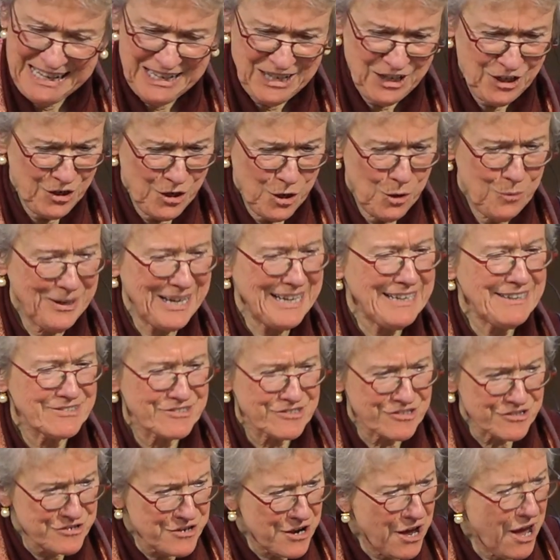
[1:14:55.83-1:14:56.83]
You know,
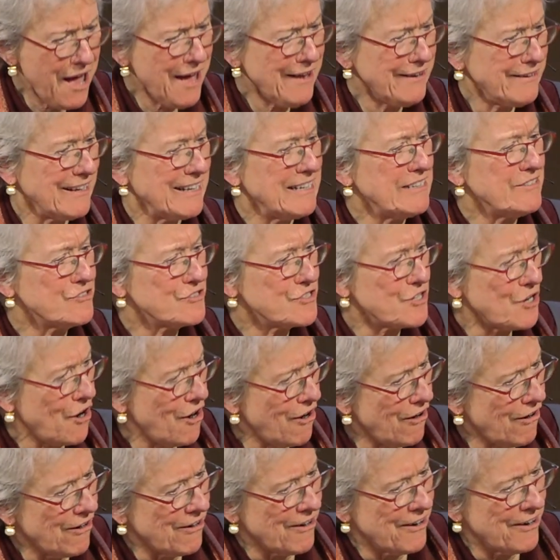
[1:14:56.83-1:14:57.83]
it's not as
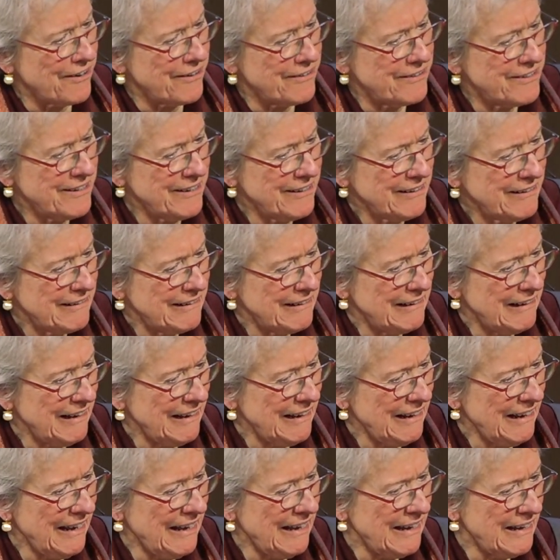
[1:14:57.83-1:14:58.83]
hard
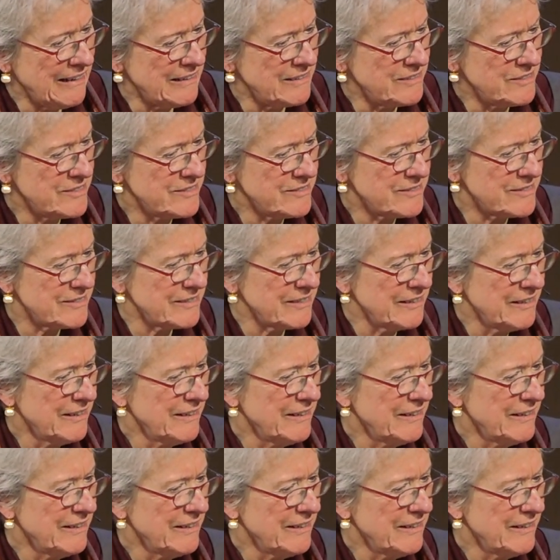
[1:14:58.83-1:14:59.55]
as